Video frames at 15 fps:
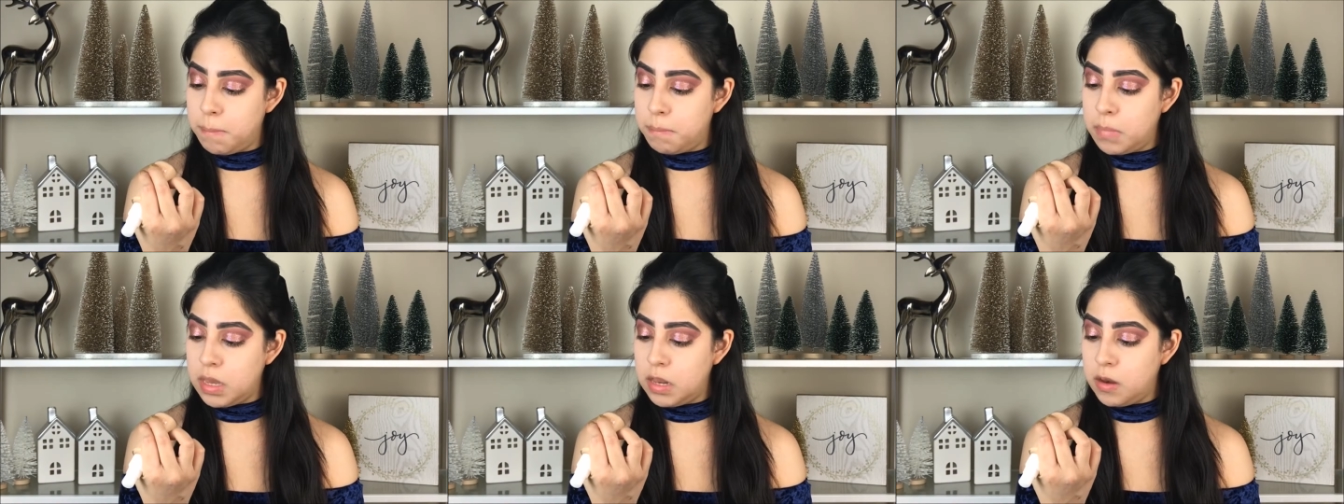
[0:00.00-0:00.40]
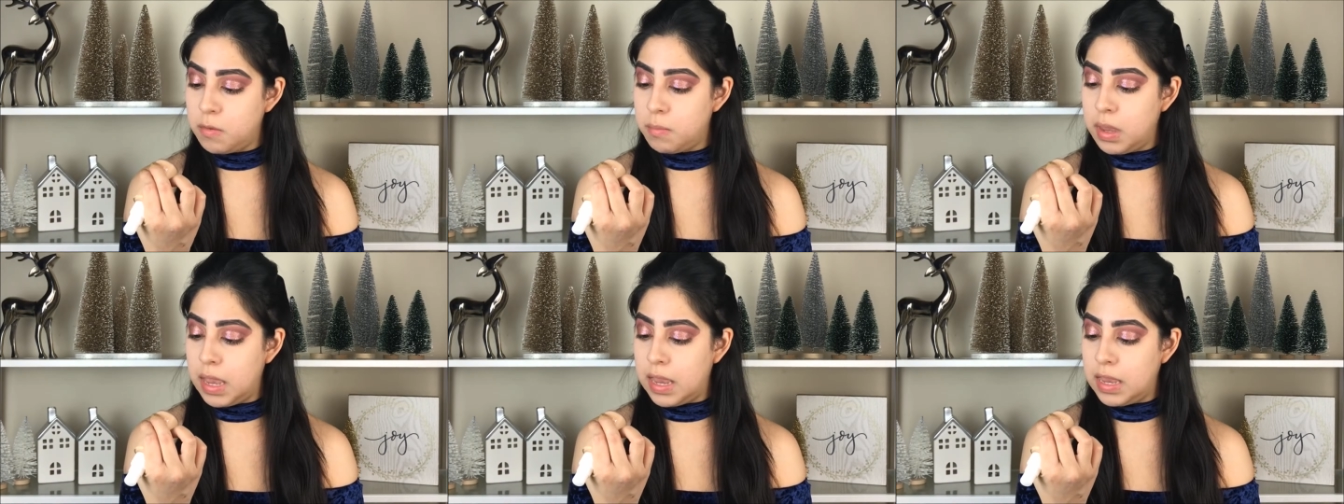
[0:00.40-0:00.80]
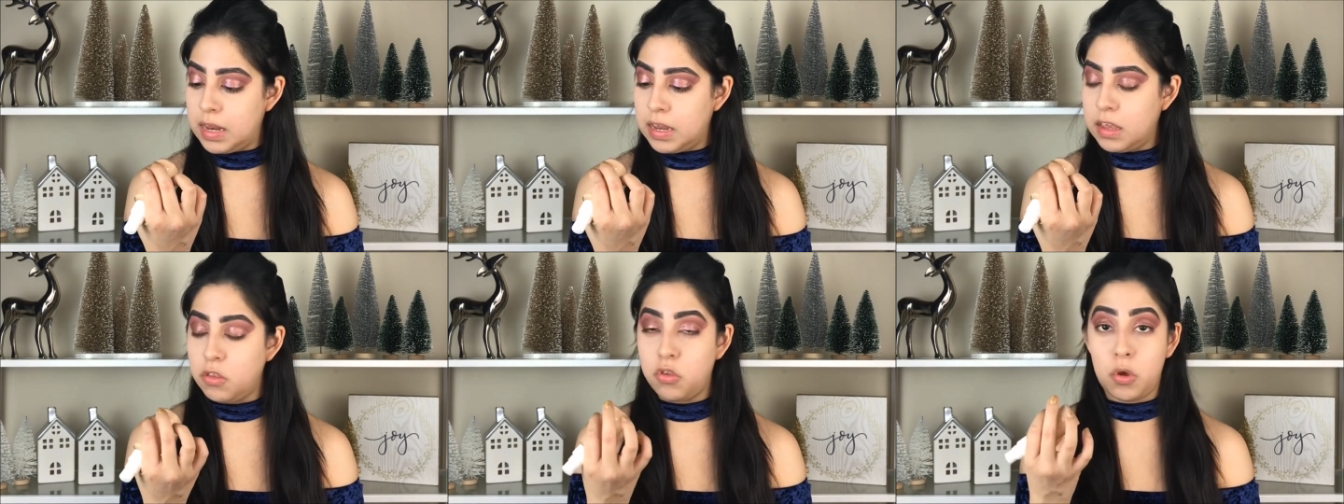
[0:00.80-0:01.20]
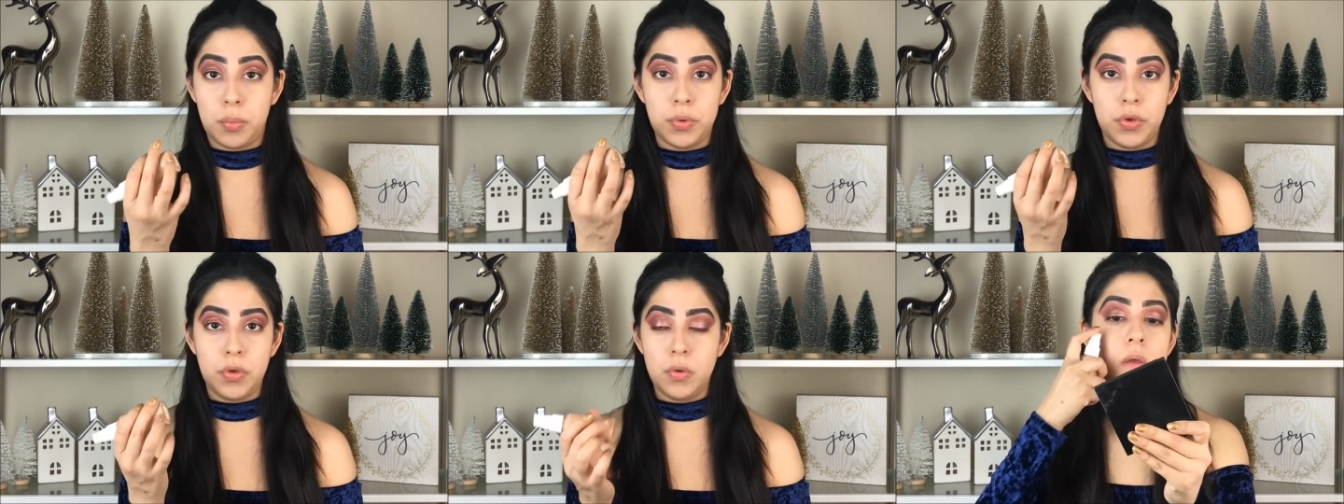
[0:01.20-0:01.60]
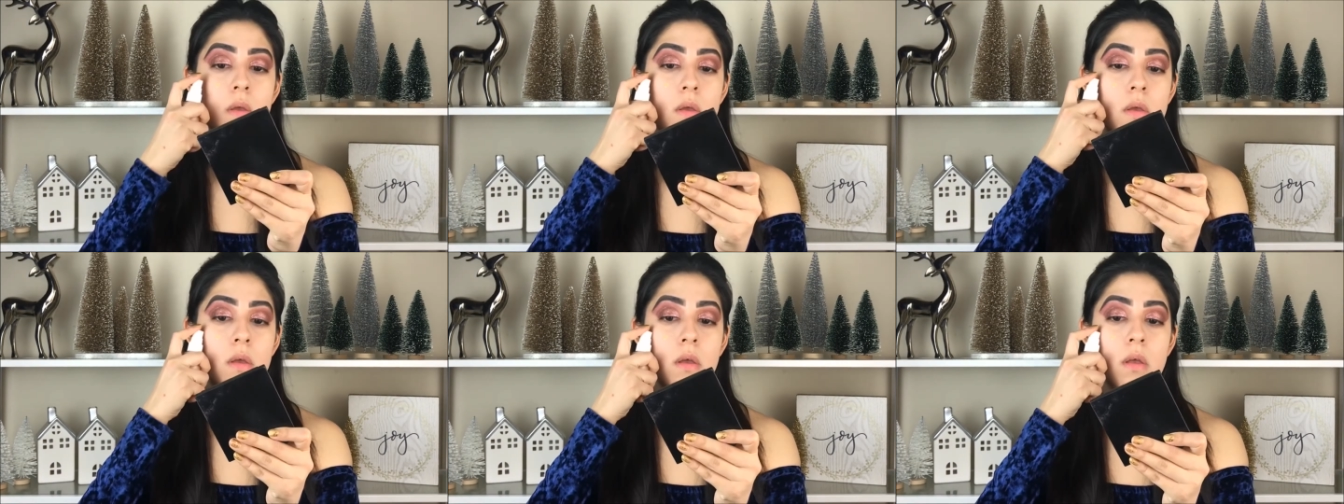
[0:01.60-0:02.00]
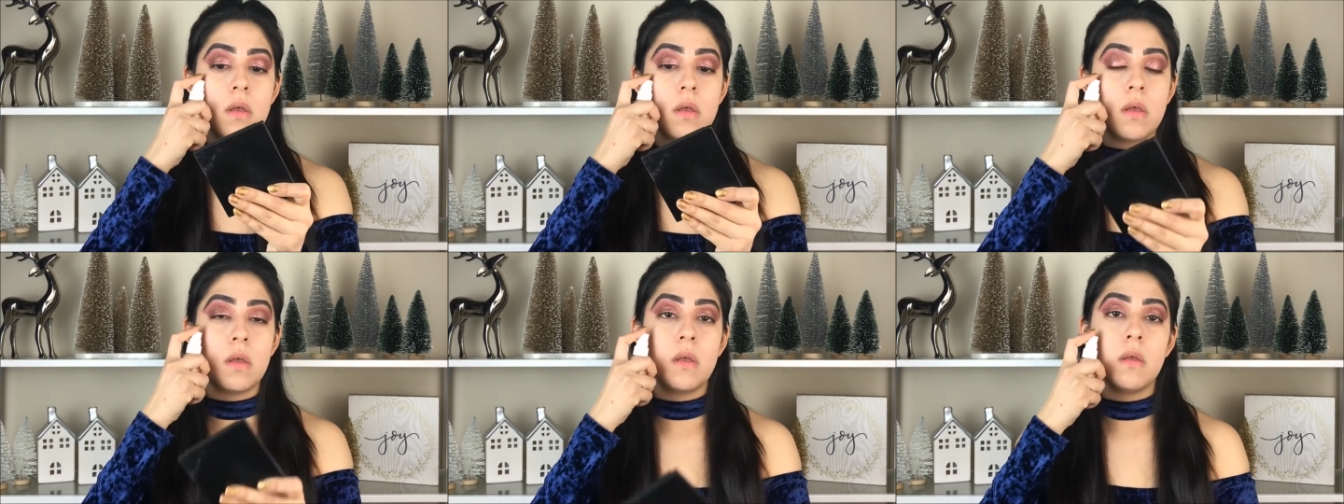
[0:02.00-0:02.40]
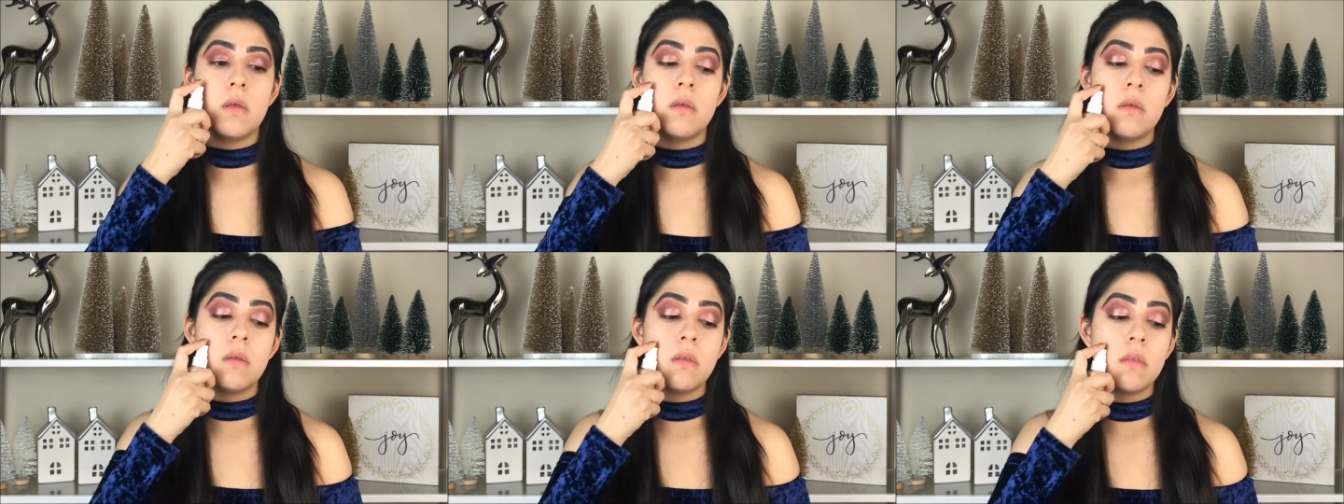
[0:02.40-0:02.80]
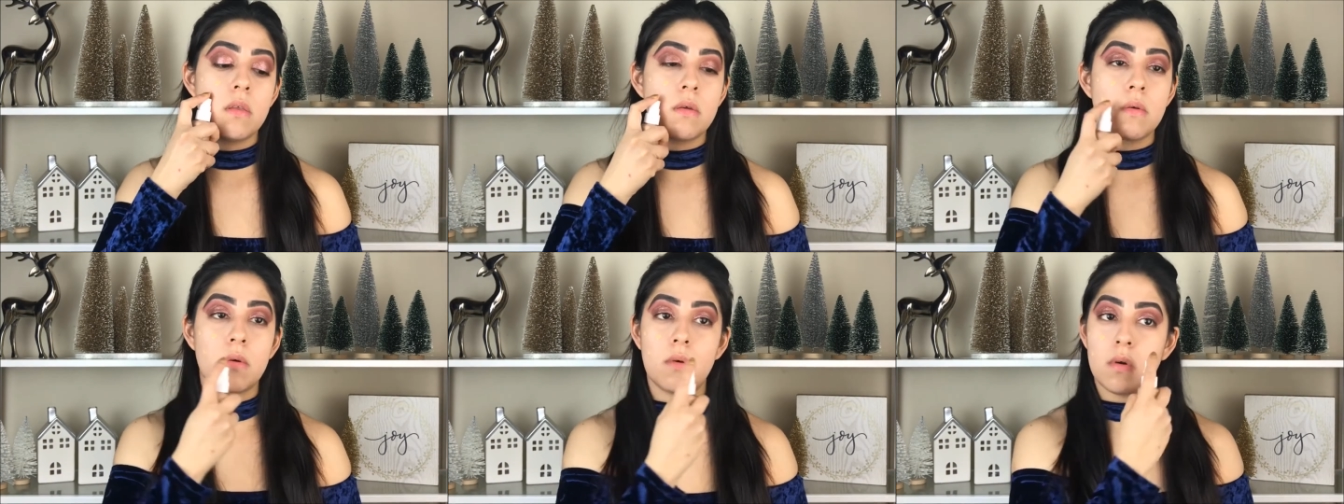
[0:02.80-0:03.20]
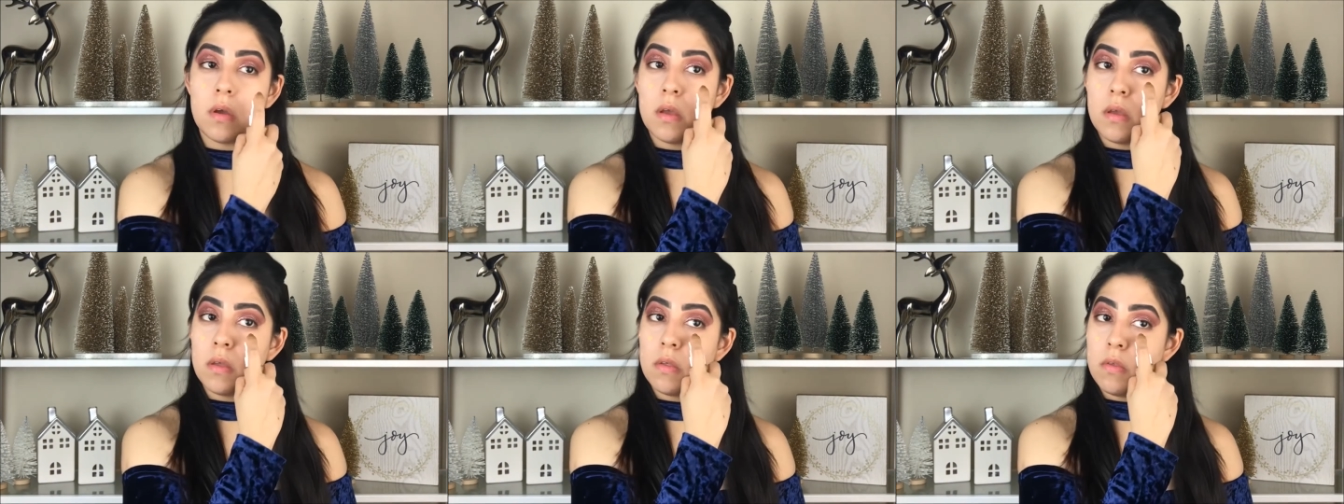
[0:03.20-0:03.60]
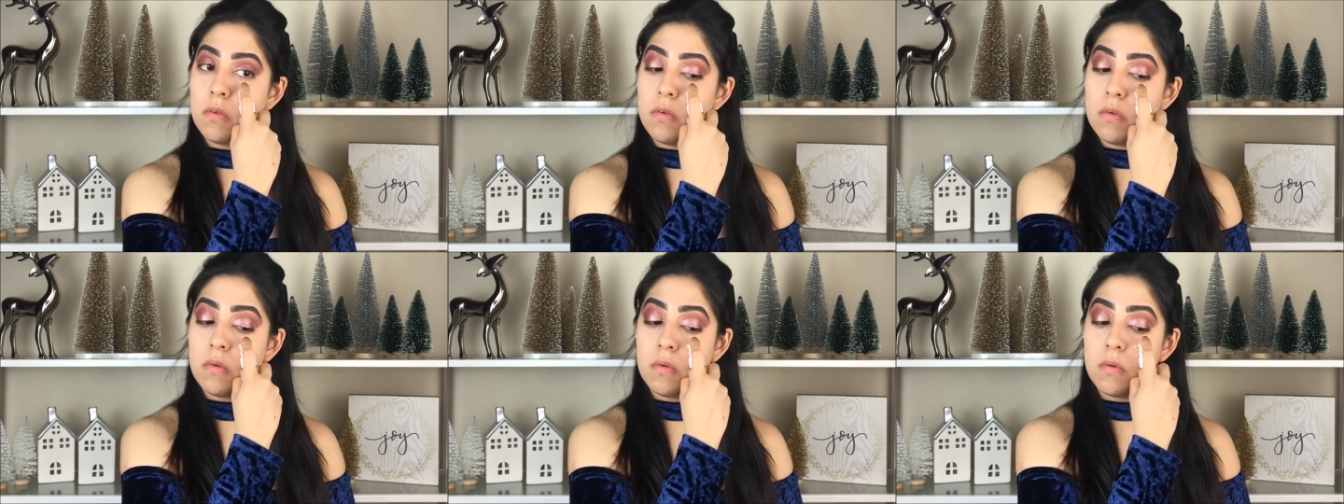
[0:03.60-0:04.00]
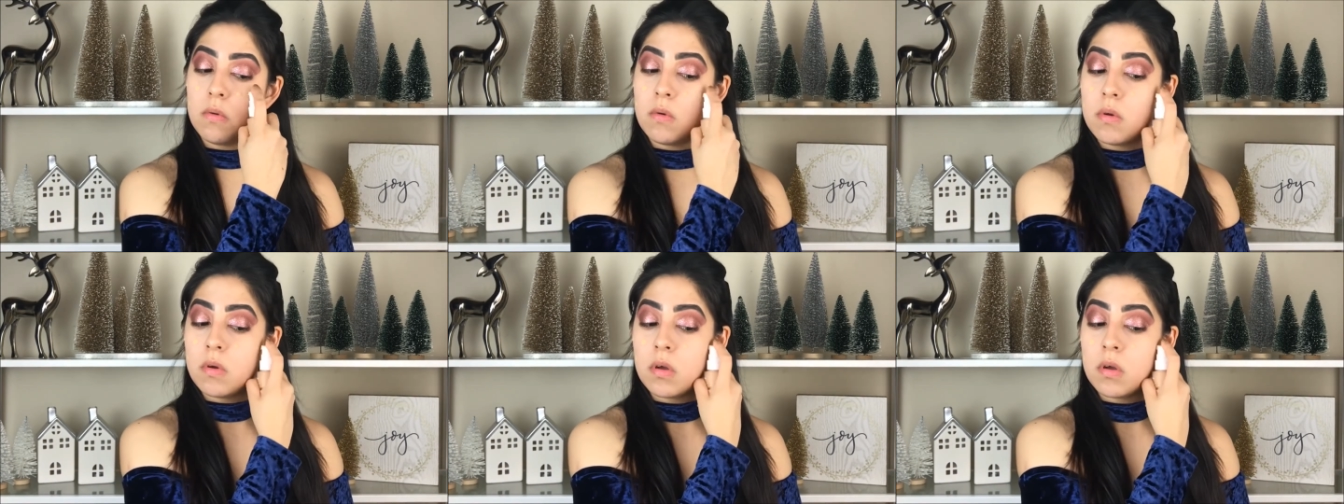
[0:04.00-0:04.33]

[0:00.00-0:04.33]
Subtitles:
Medium 80W, and I'm going to